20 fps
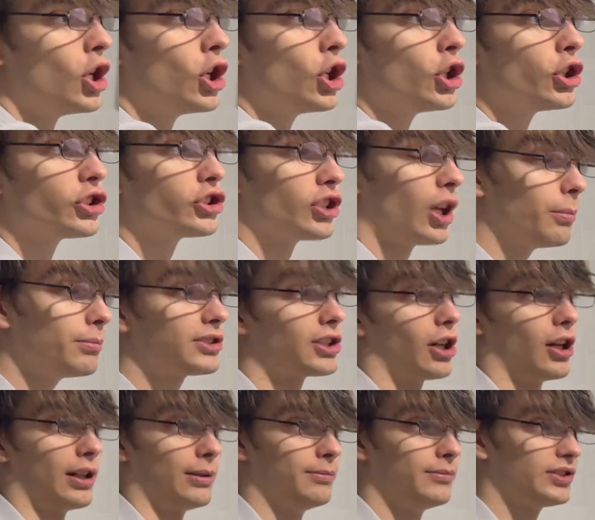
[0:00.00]

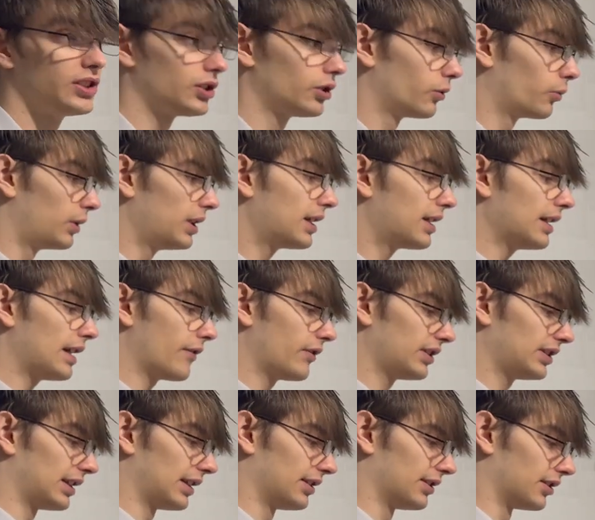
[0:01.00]
Sometimes we can have a
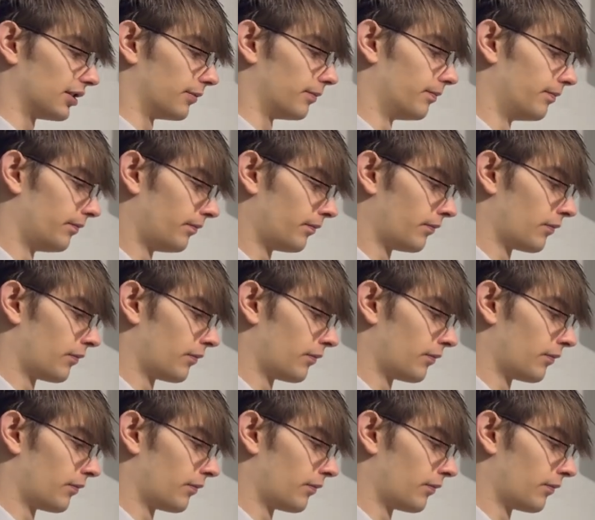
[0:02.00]
system